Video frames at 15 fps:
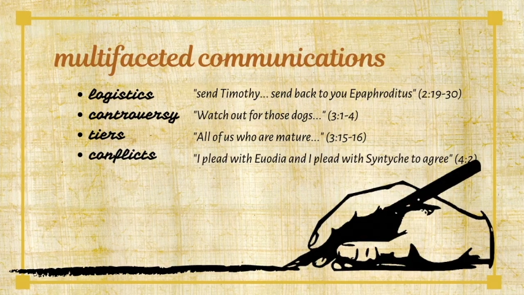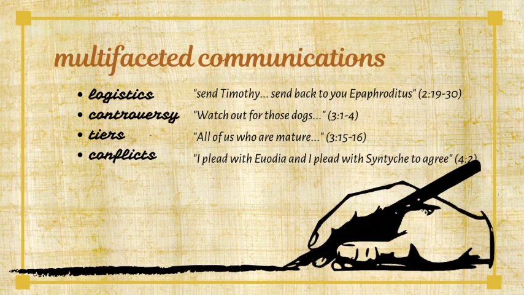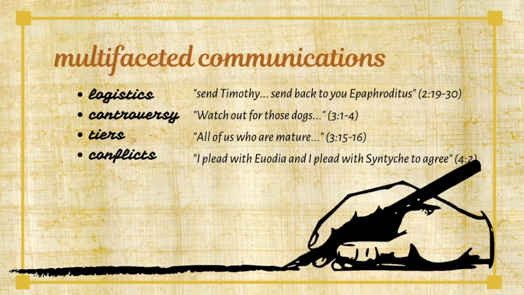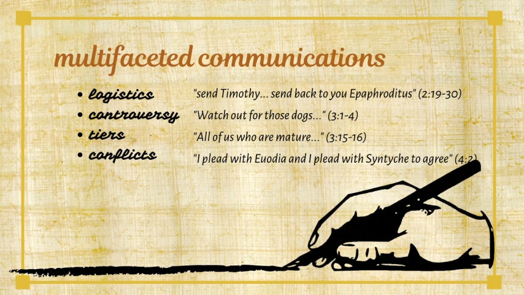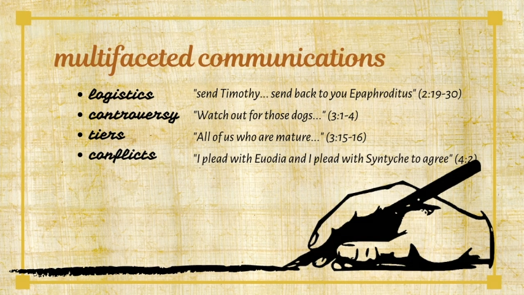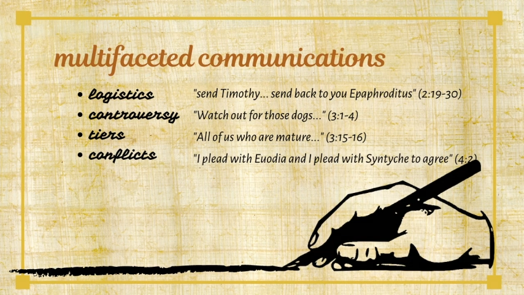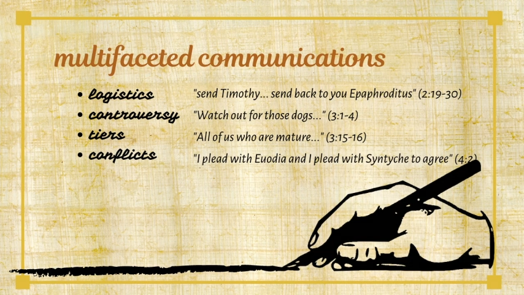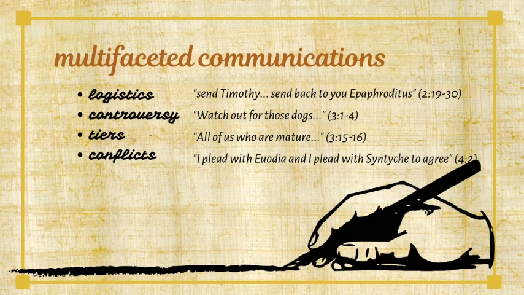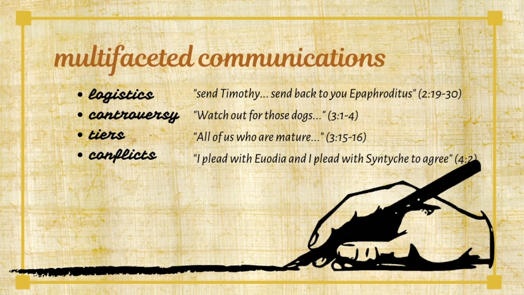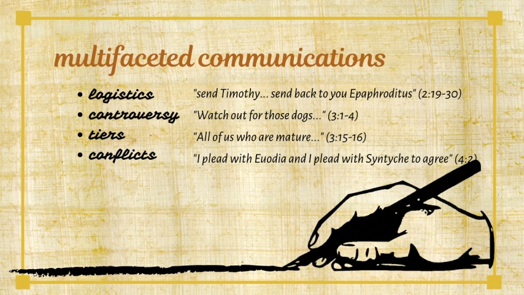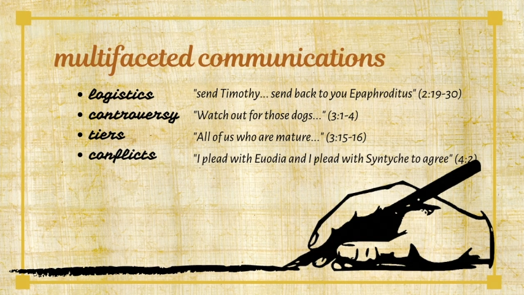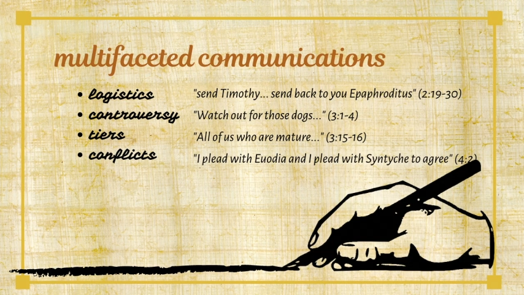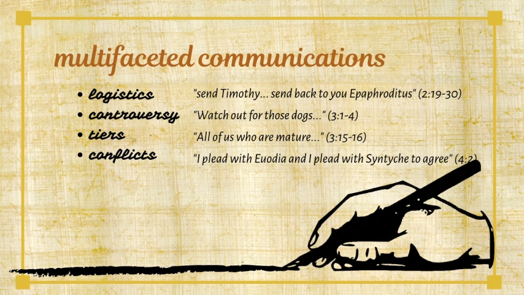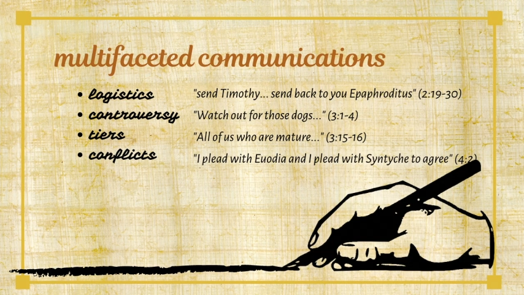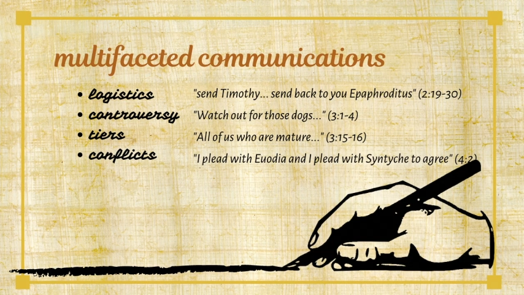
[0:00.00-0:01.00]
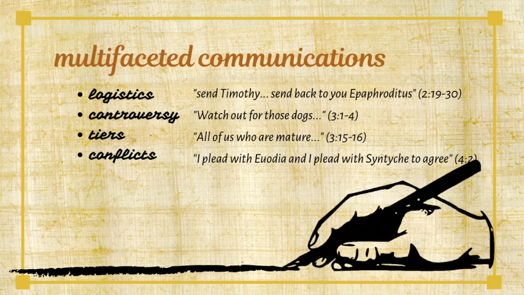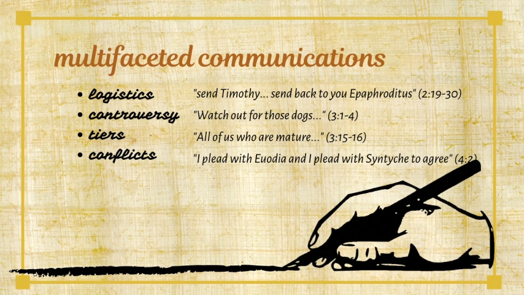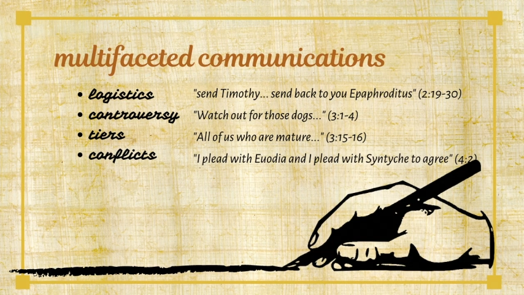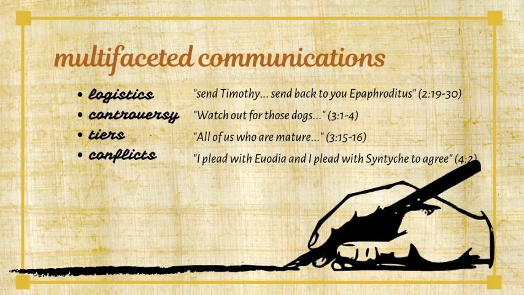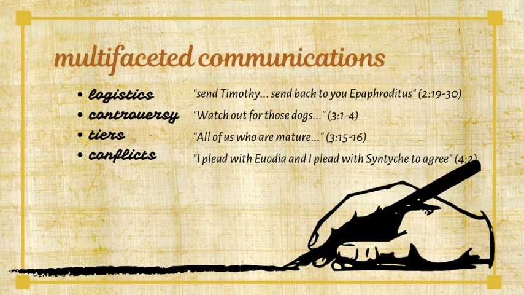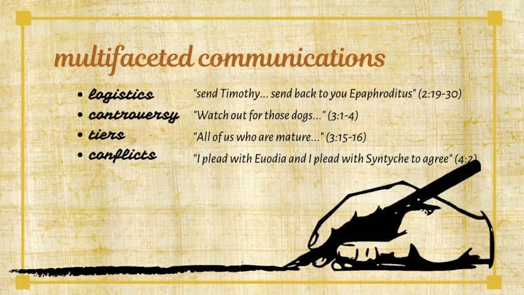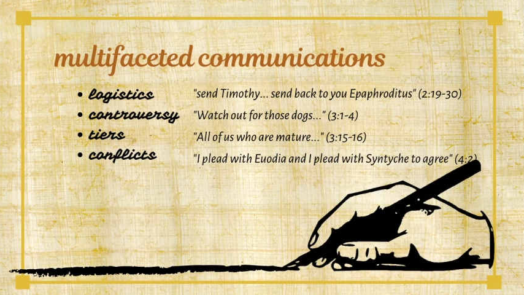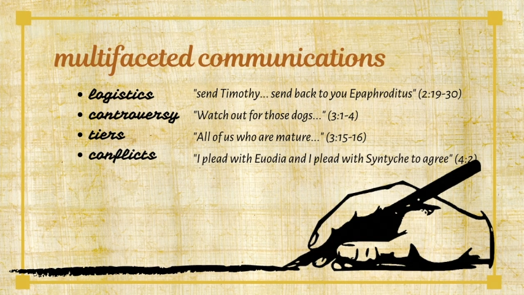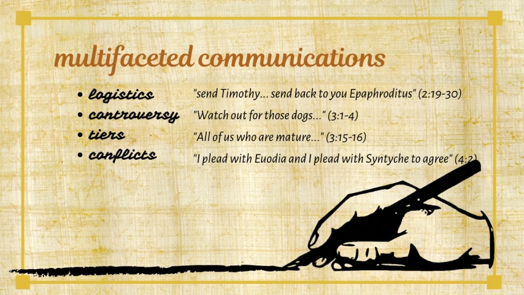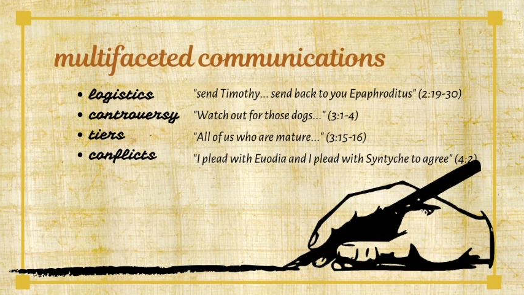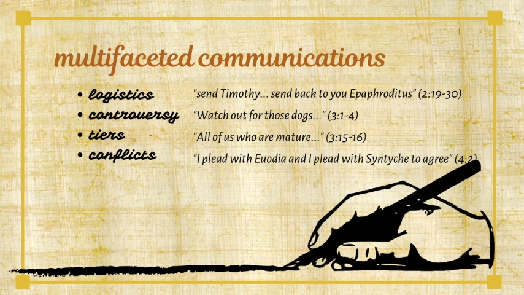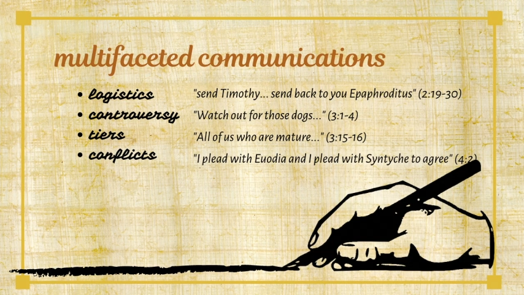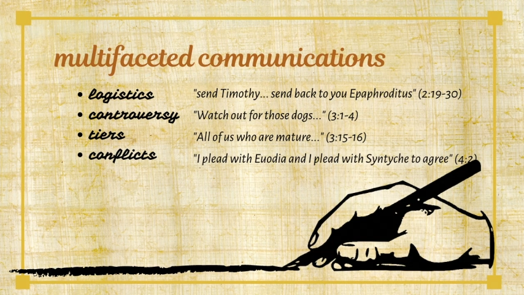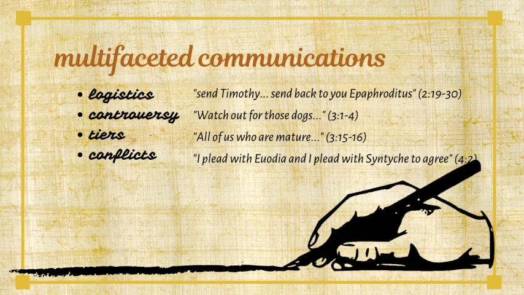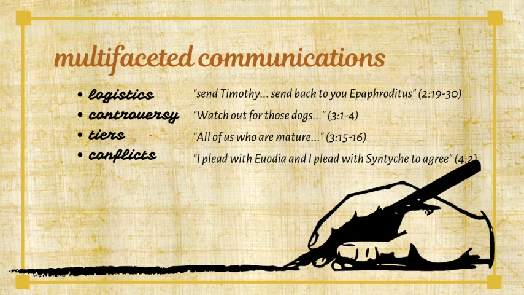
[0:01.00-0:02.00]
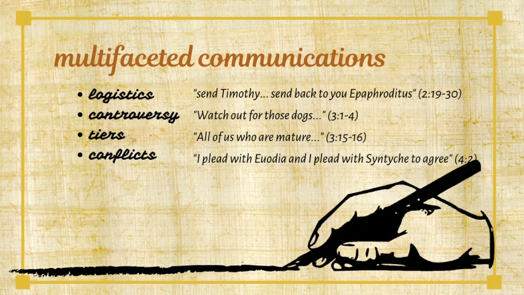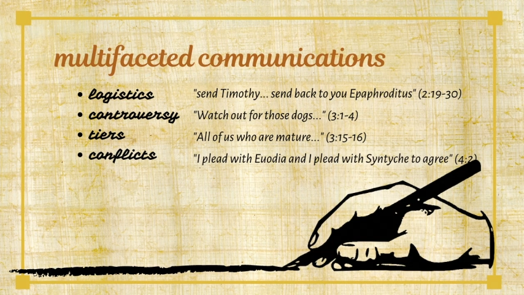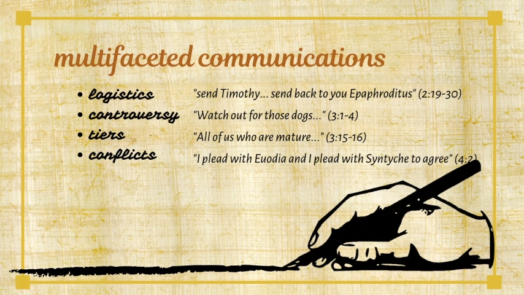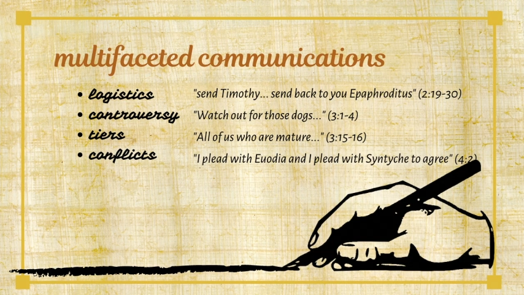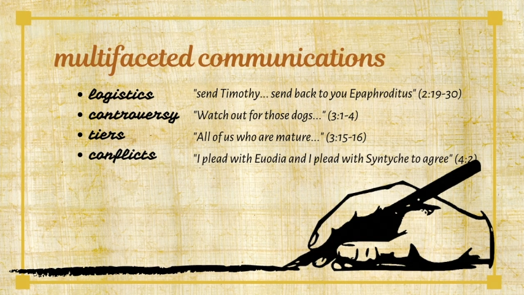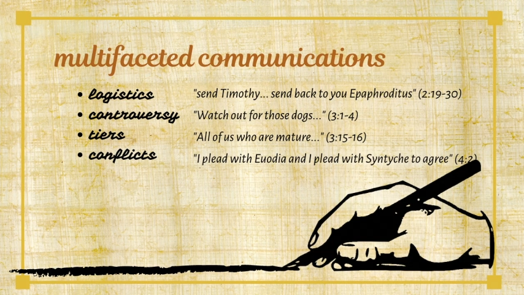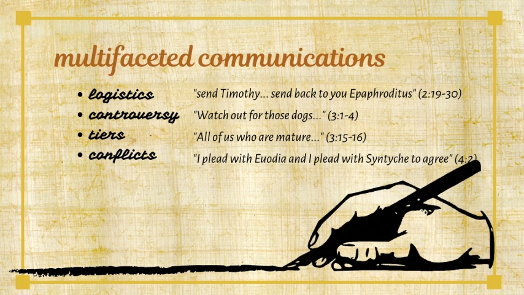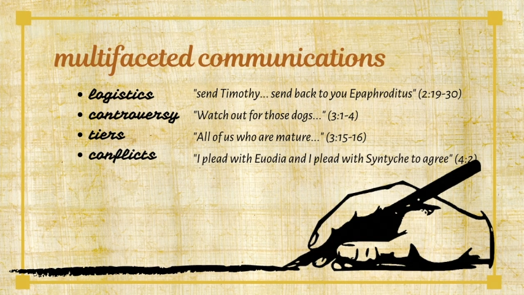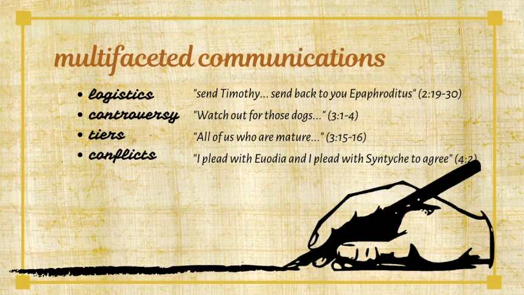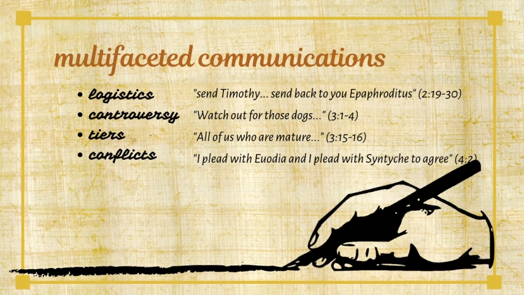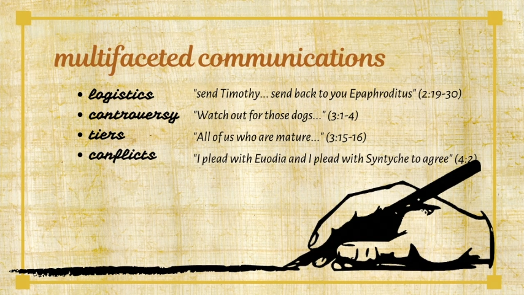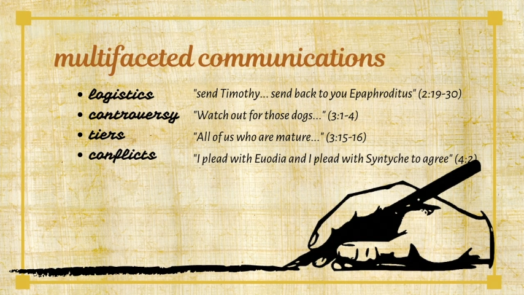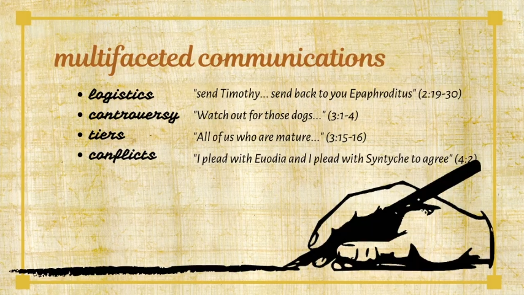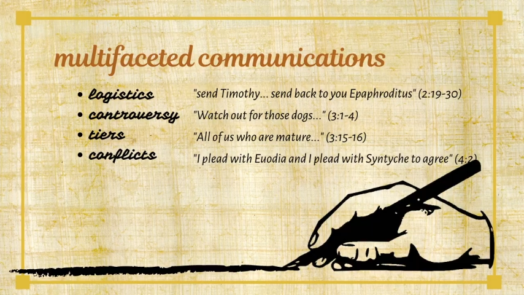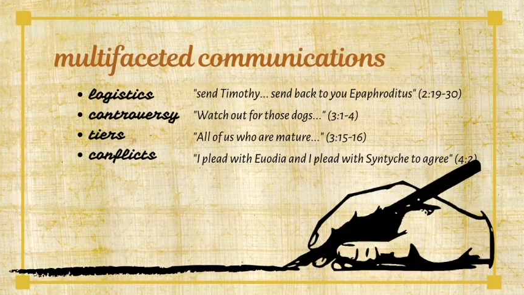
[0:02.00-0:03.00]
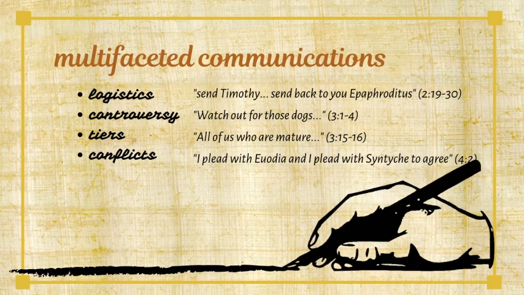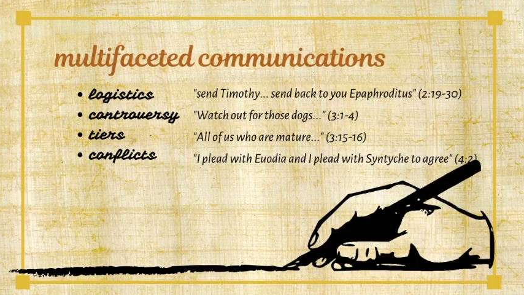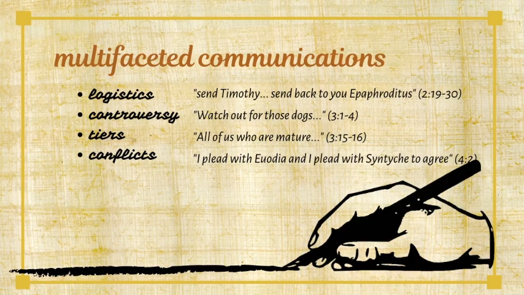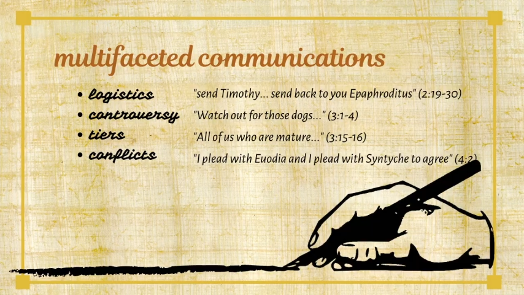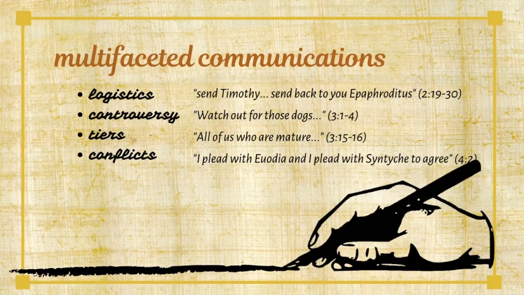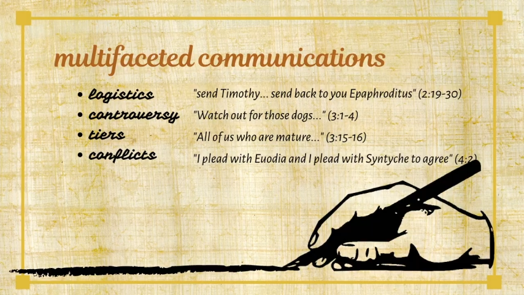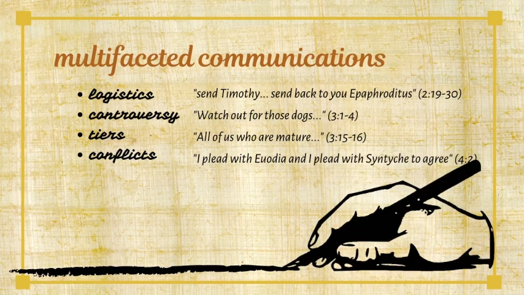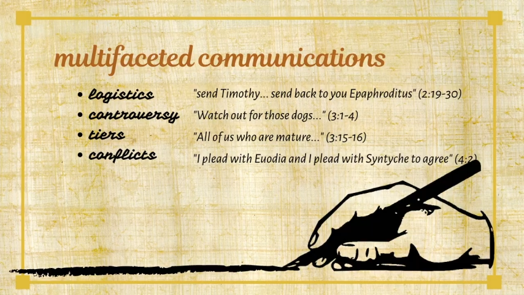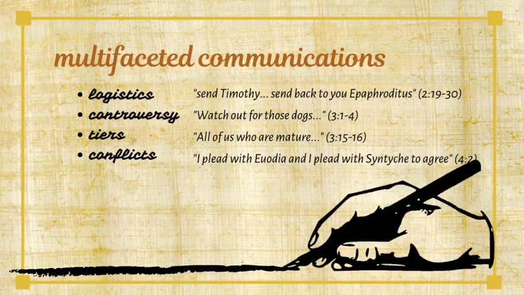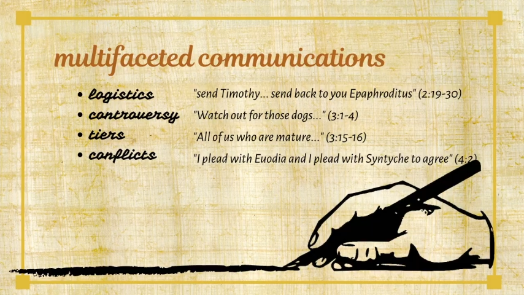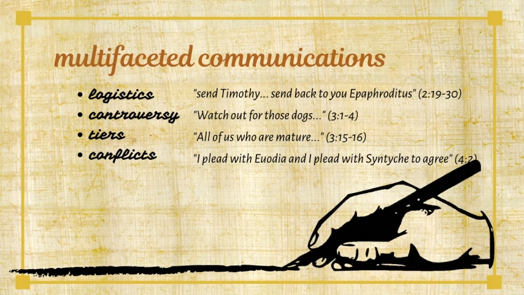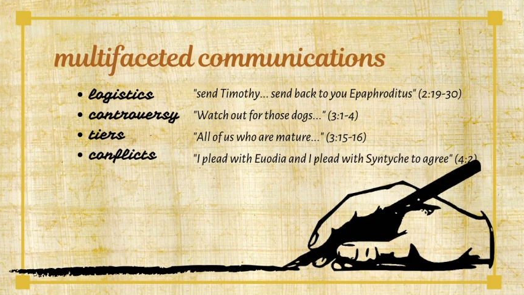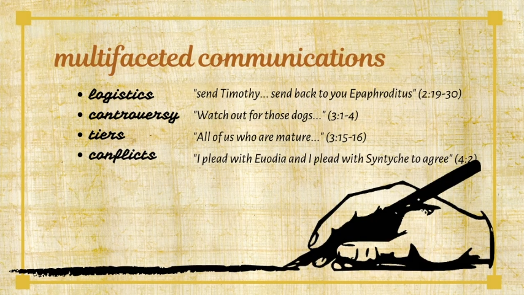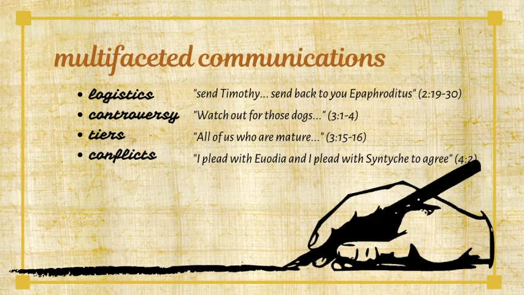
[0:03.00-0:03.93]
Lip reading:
(no speaker visible)